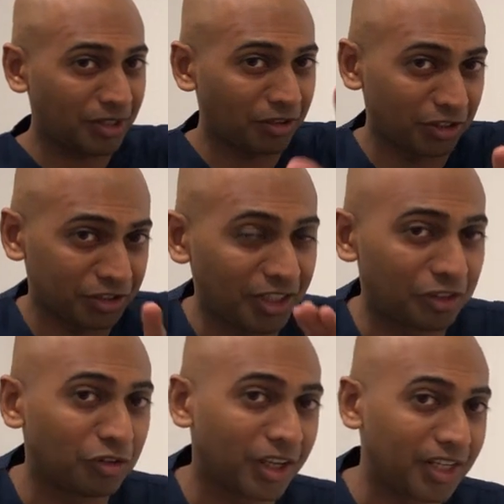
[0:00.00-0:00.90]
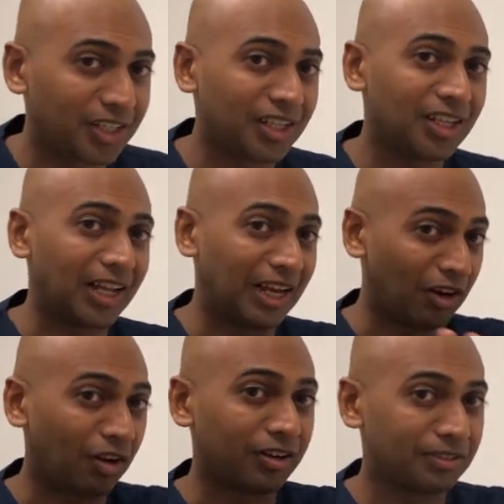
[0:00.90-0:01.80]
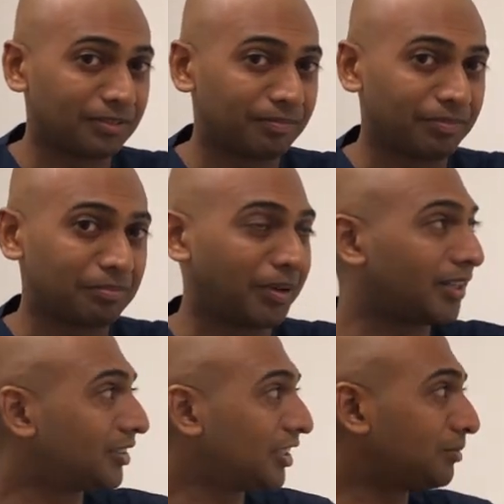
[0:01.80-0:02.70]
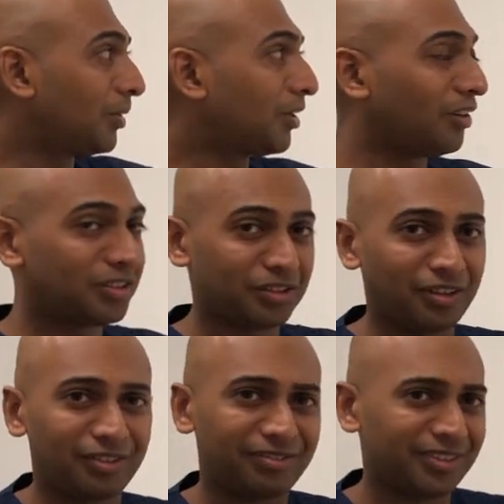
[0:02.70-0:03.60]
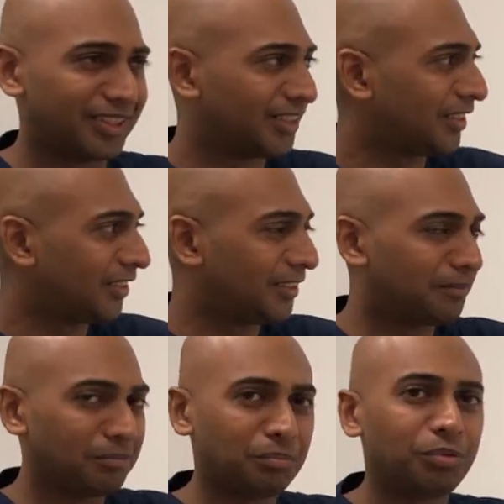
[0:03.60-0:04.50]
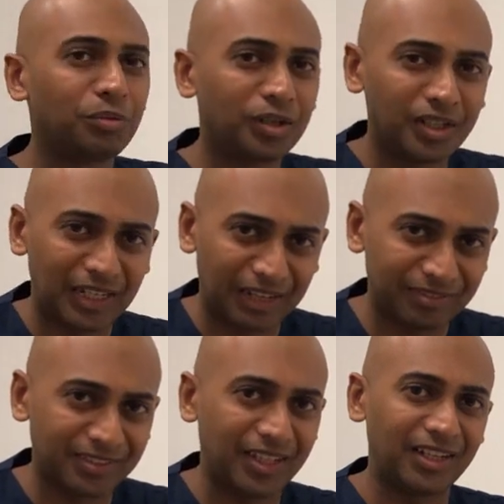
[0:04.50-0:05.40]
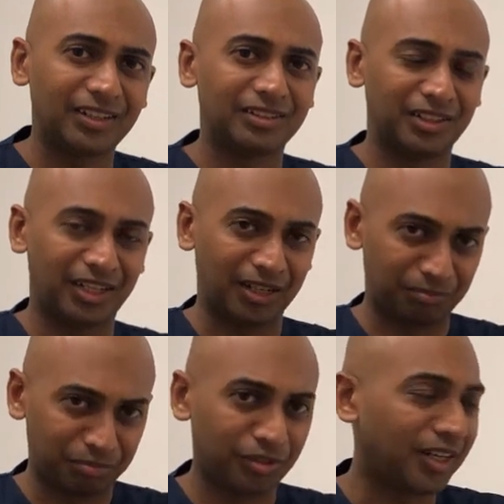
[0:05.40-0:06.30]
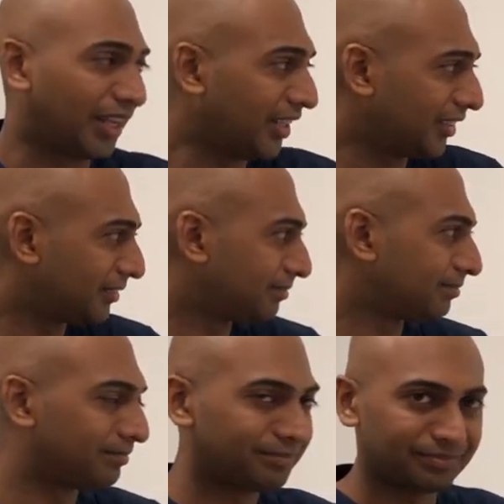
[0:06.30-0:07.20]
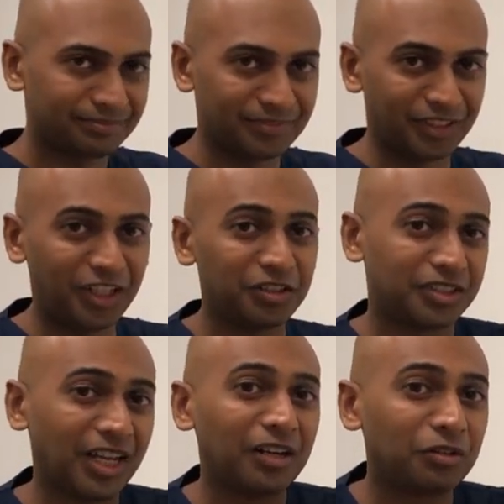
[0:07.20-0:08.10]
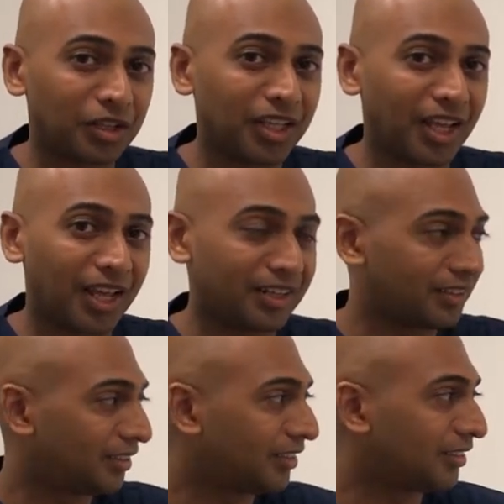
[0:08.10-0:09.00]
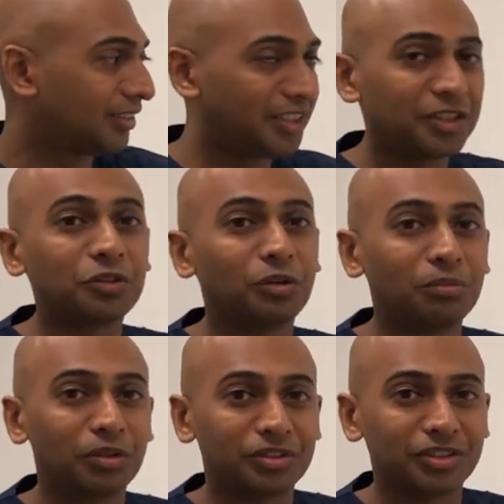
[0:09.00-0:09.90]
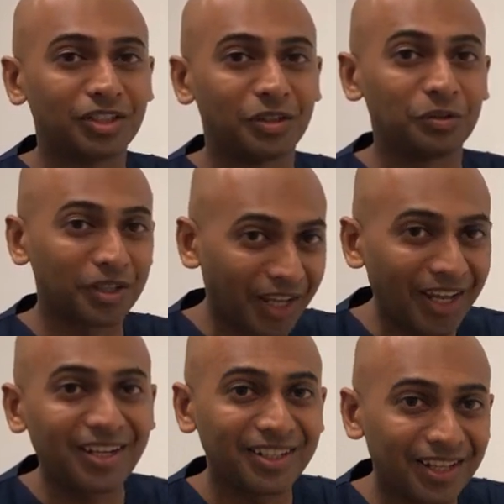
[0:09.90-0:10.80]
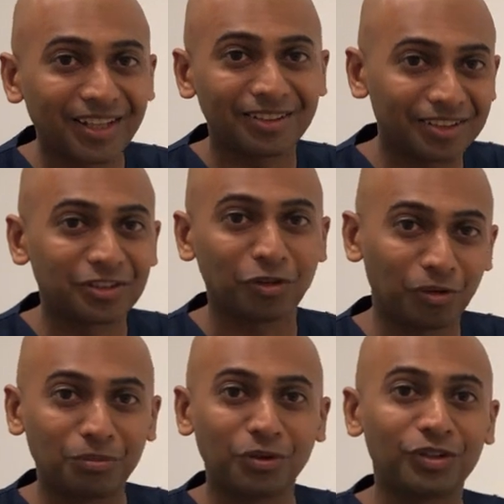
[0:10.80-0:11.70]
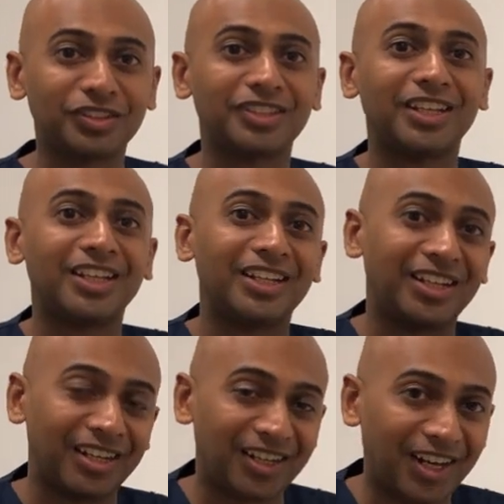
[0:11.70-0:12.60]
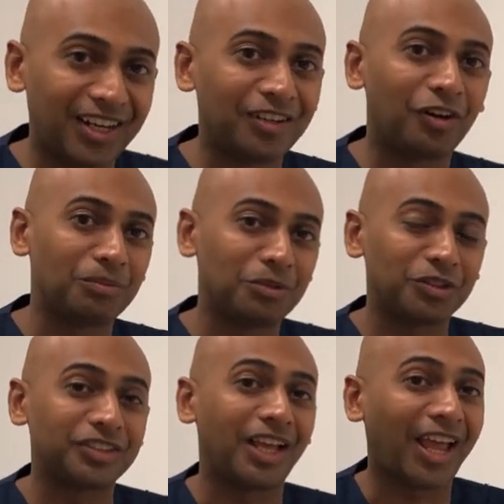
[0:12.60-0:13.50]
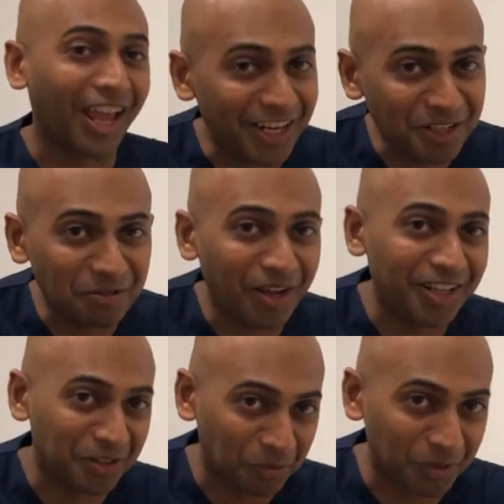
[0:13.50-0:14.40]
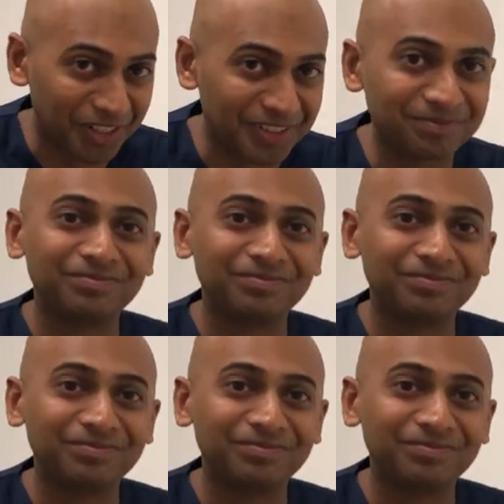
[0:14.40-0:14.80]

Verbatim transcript: because that you are eating a lot but just because of poor lifestyle and poor diet you need to start looking at these hormones. You can get these hormones done almost anywhere in the world.